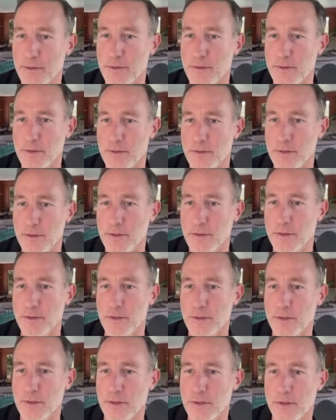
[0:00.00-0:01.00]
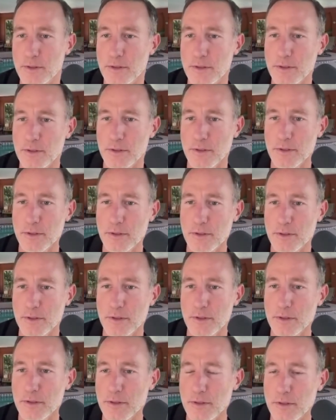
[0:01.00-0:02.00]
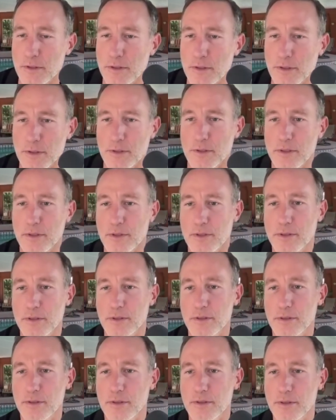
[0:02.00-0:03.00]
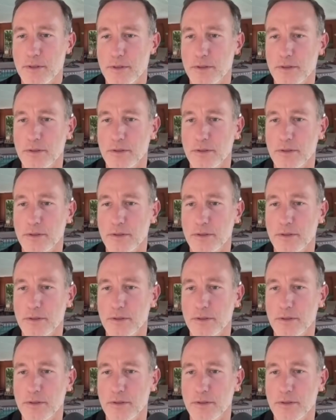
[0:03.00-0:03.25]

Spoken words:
[no speech]